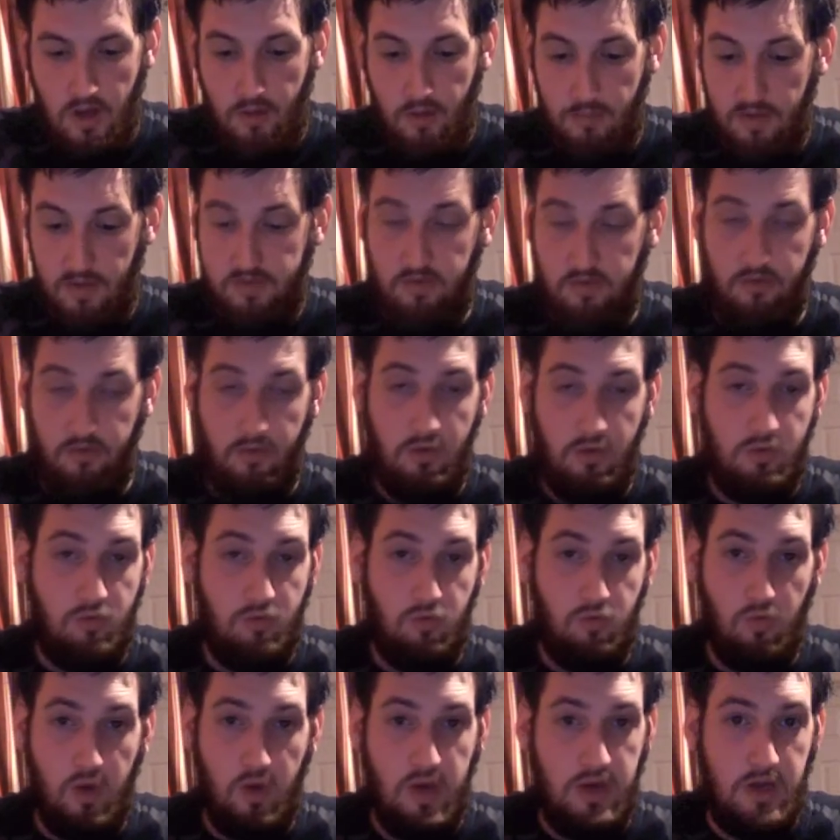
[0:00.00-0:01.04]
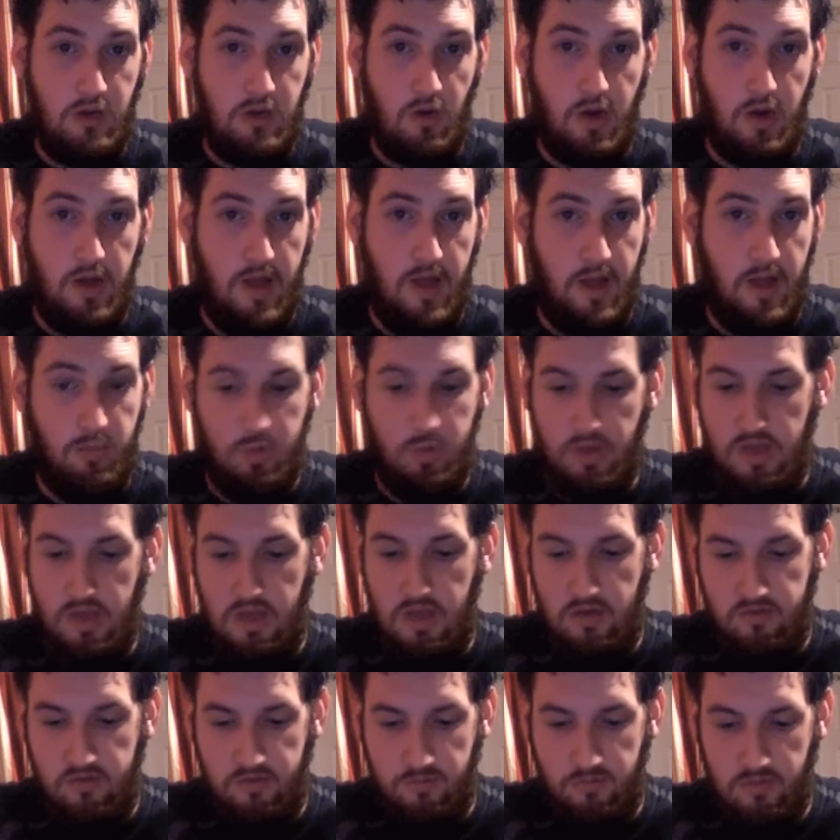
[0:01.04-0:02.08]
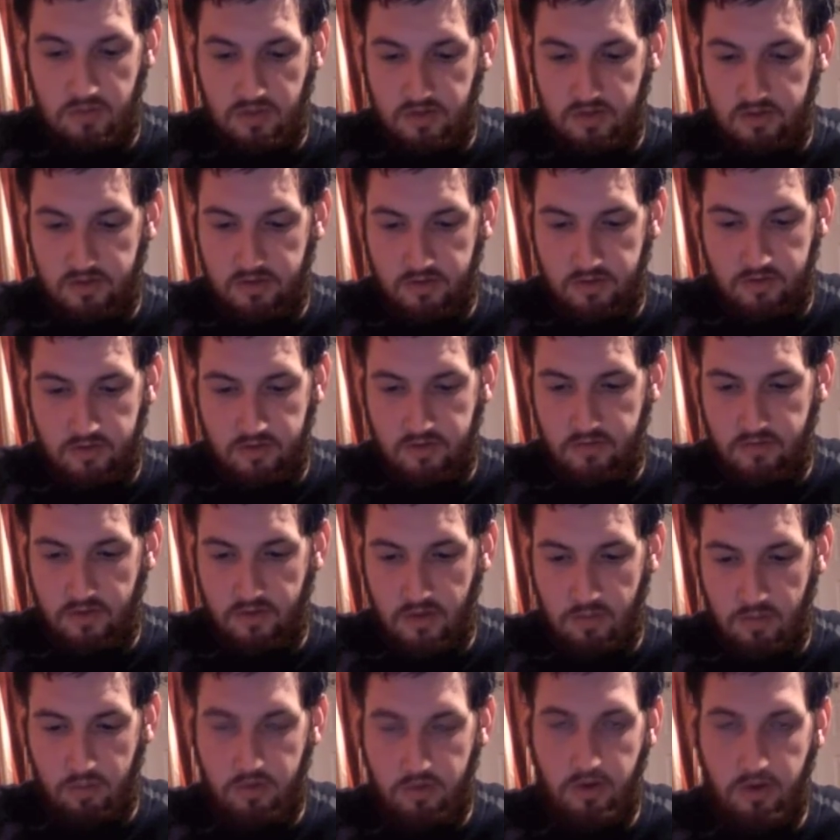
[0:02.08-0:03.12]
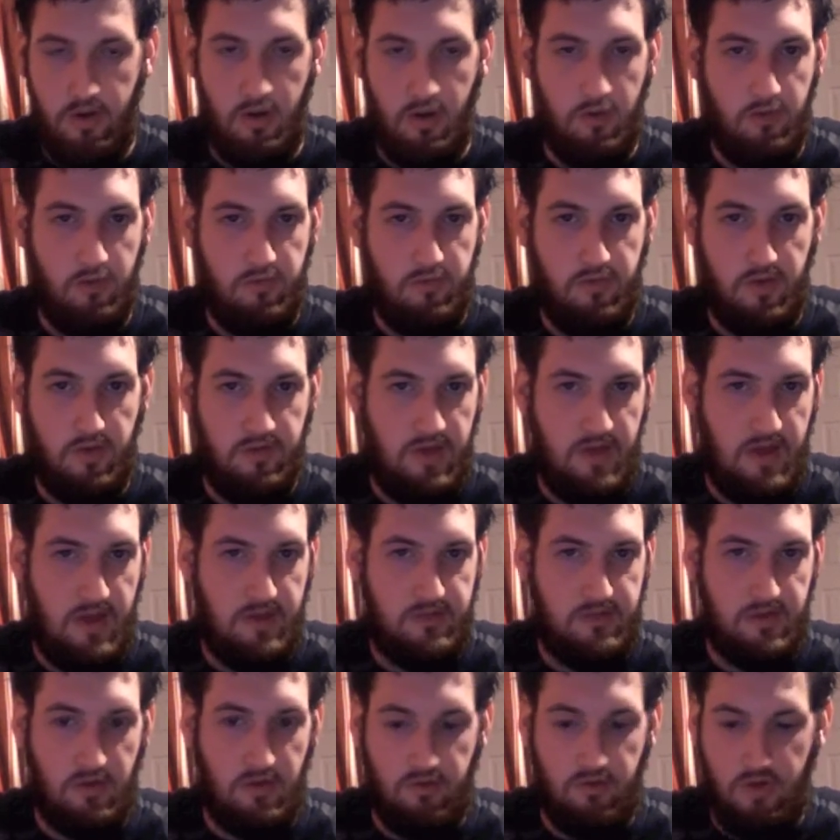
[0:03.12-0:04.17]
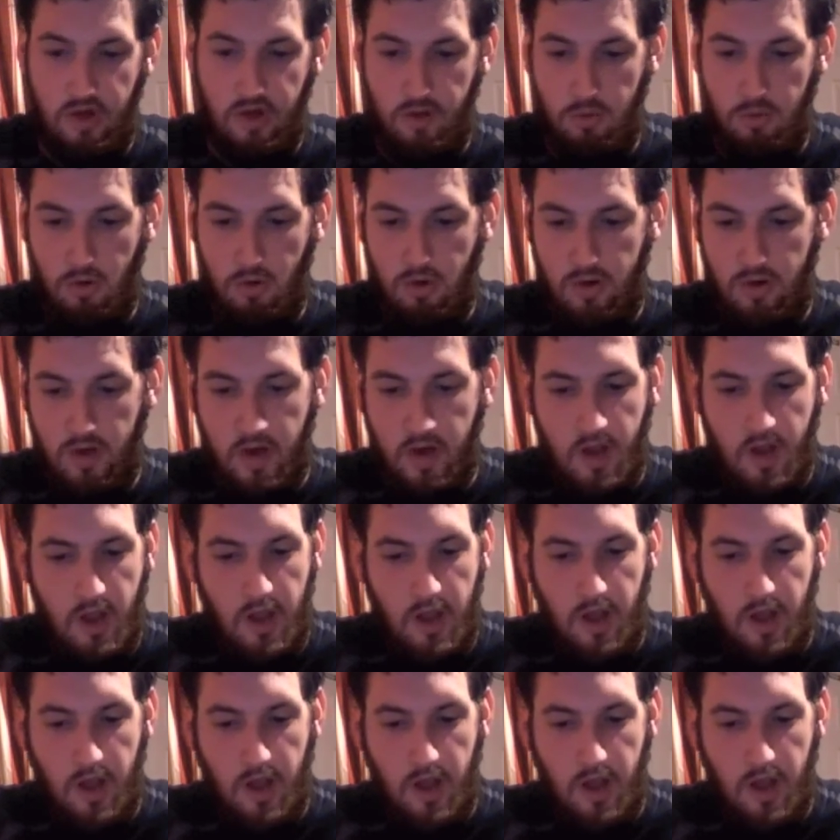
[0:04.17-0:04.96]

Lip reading: It's a great application. I mean, the developer did a fantastic job on it.